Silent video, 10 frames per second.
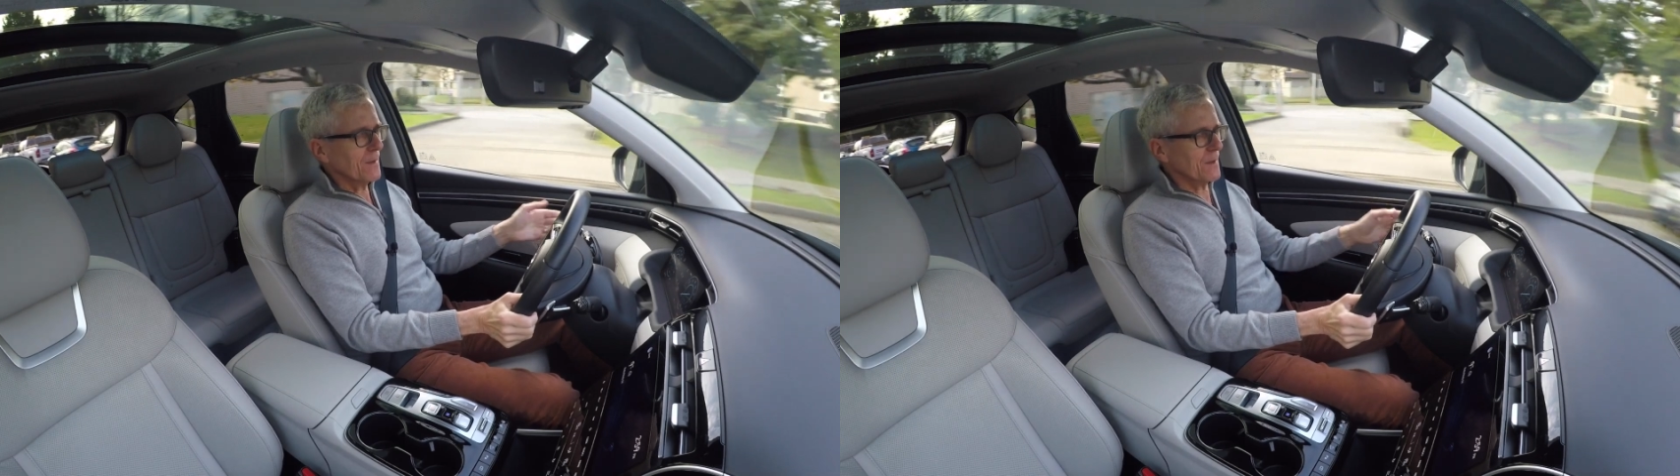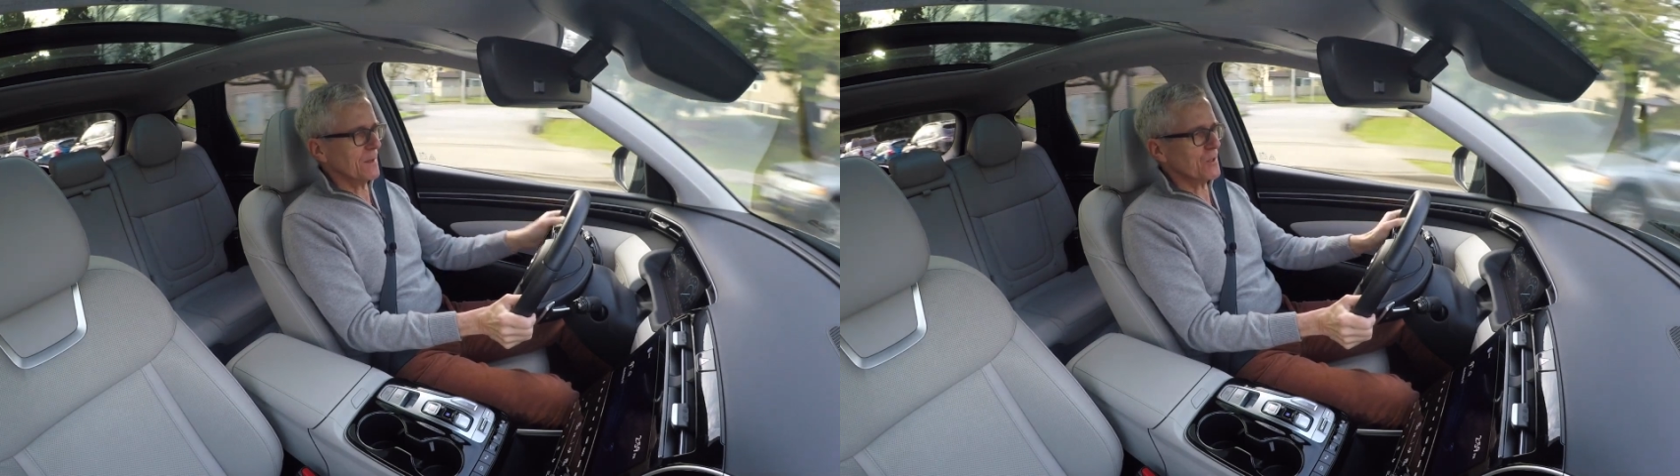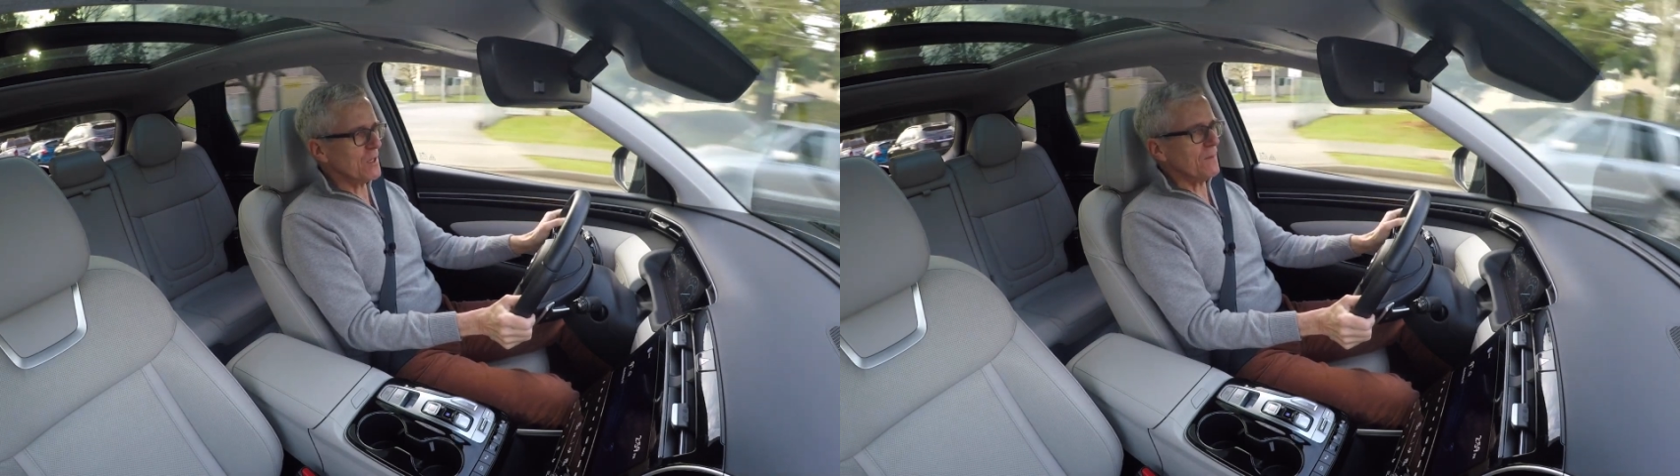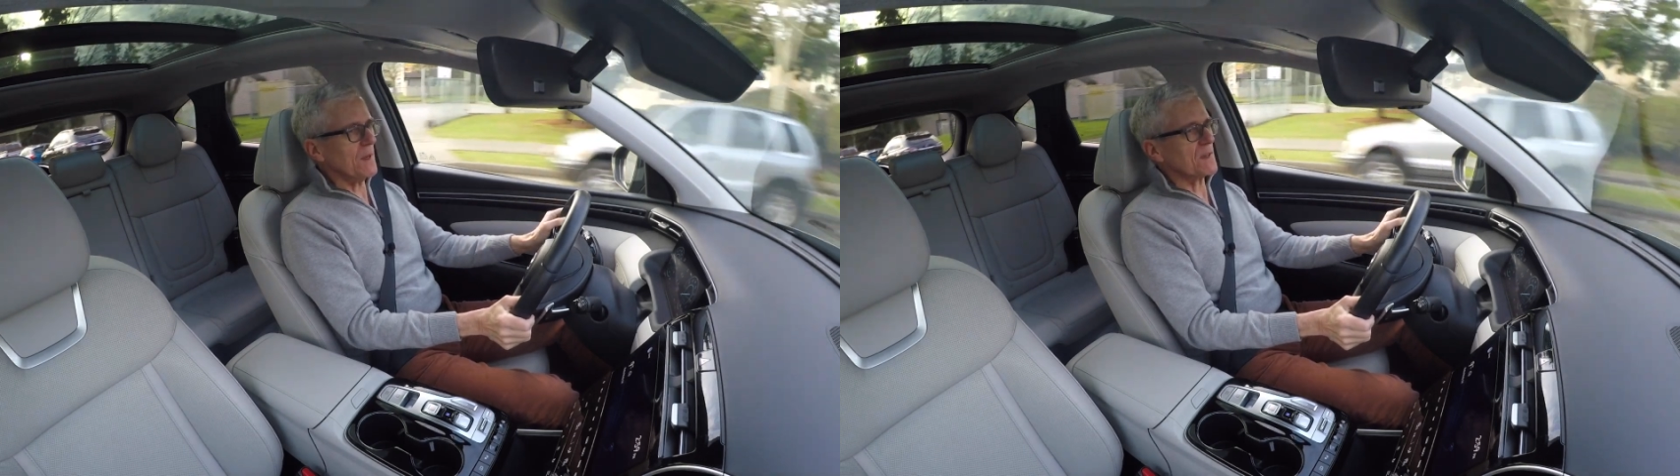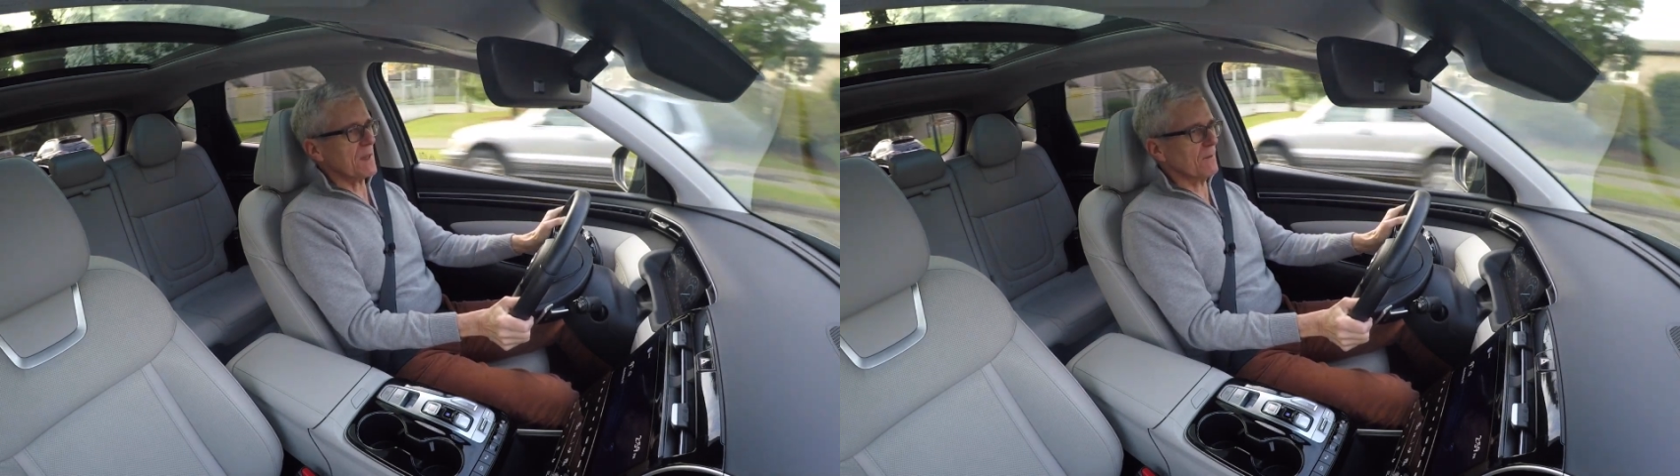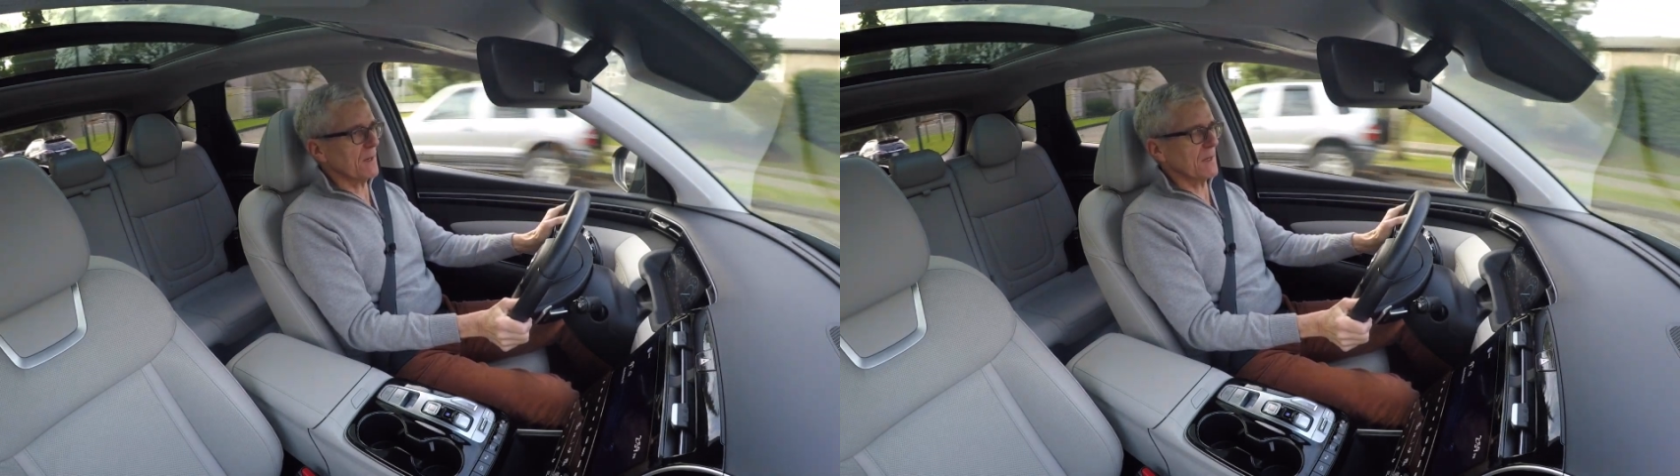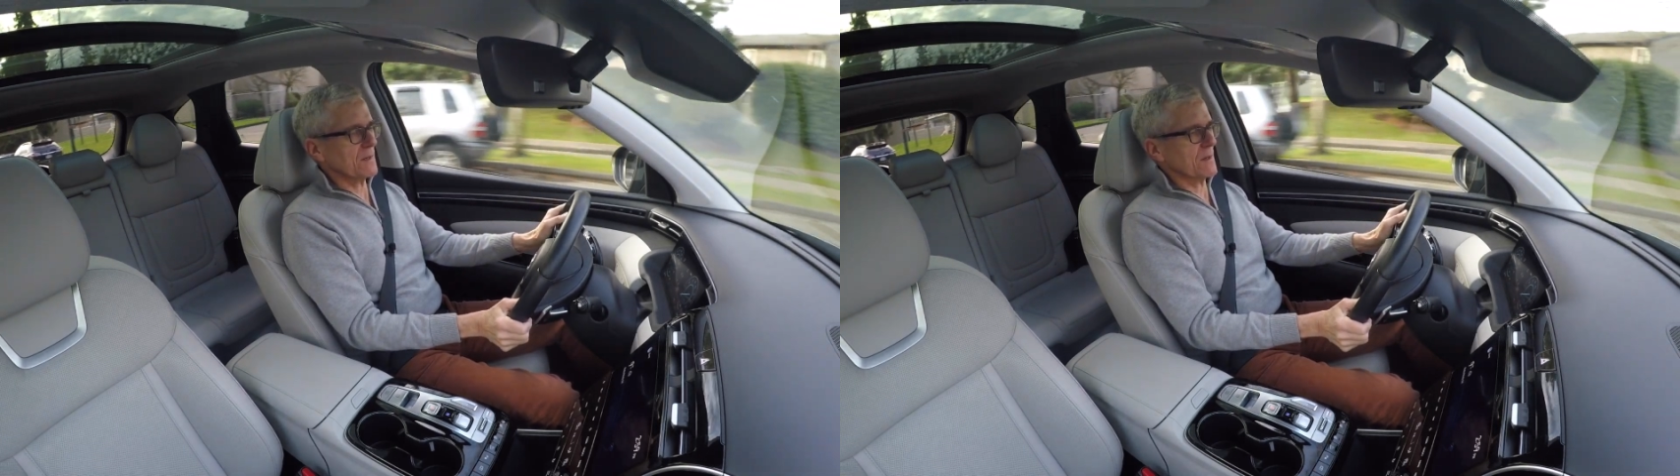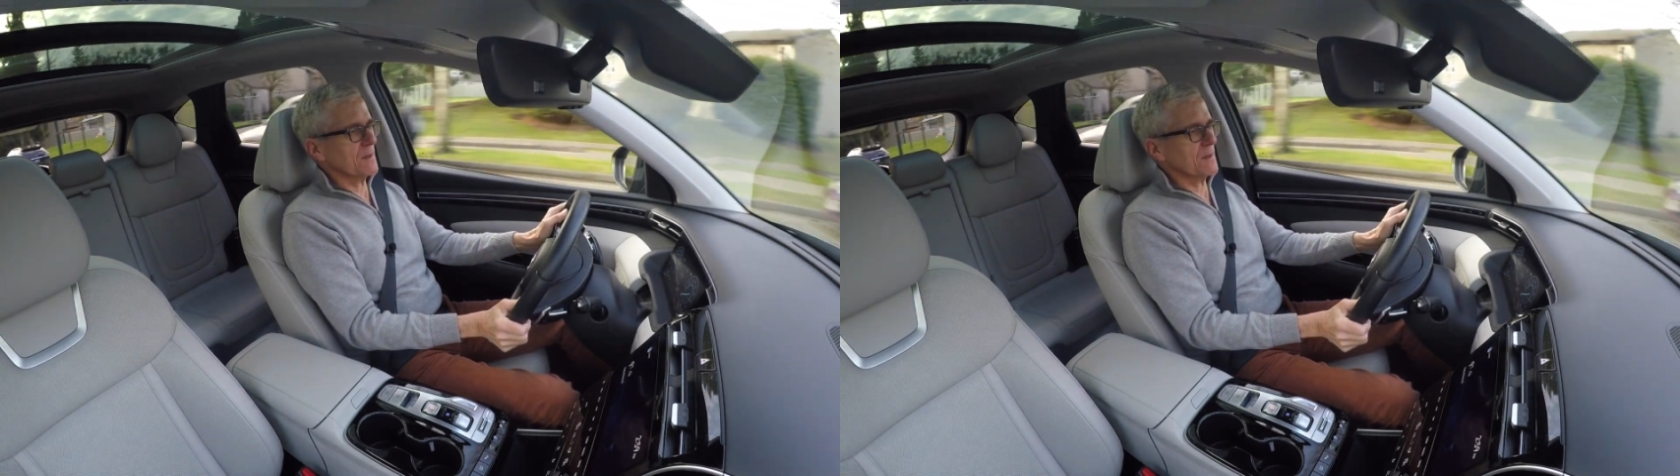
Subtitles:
The GV70